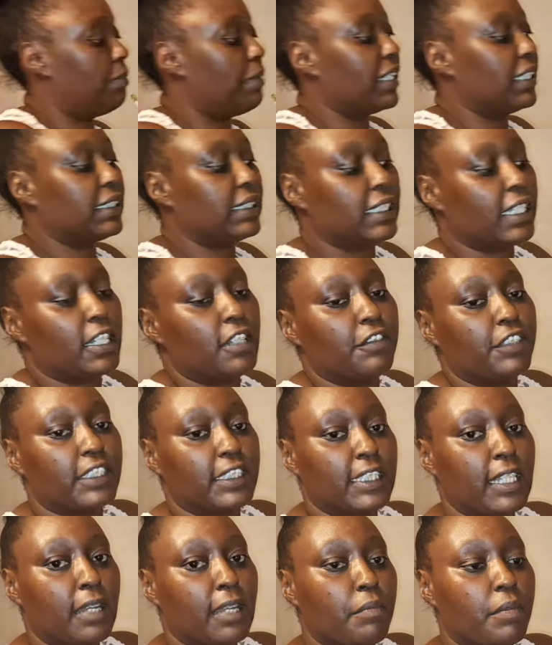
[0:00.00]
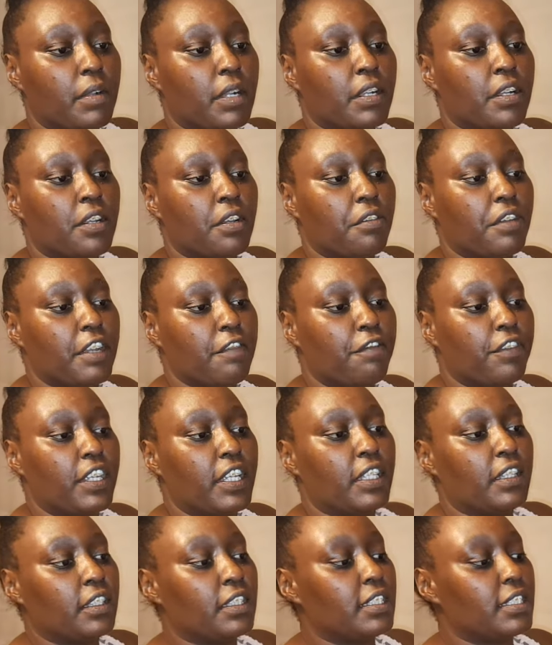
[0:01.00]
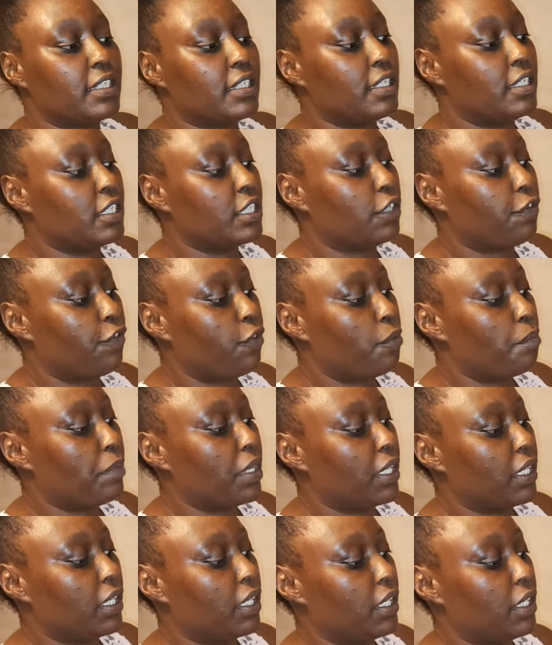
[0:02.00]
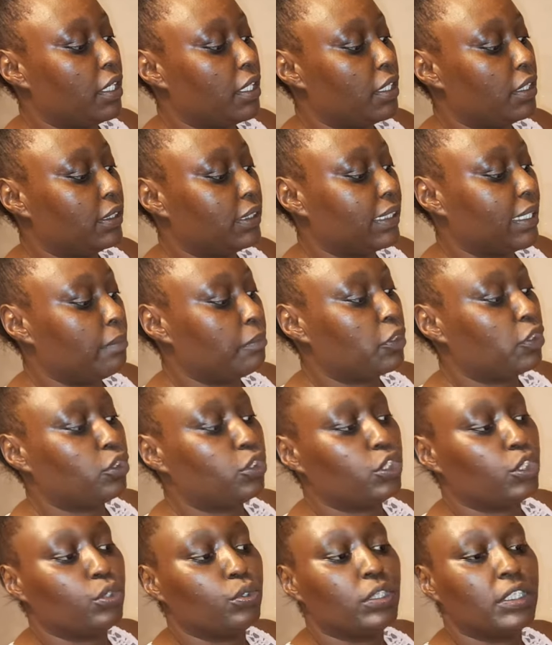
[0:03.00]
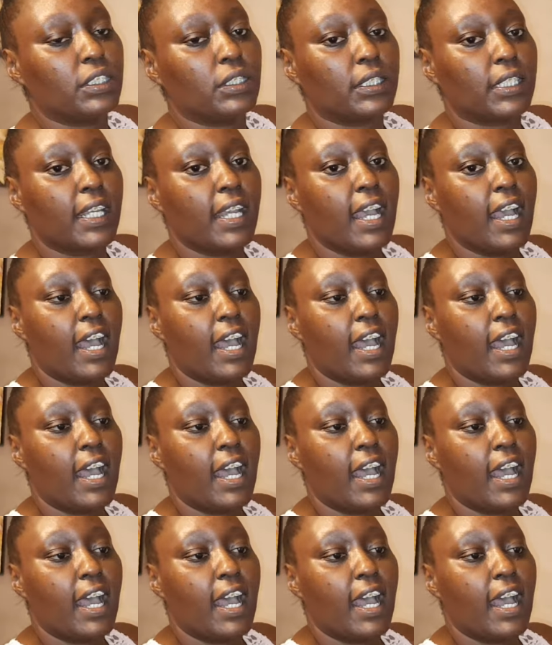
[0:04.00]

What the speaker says: myself some gravy. This is for making some stews.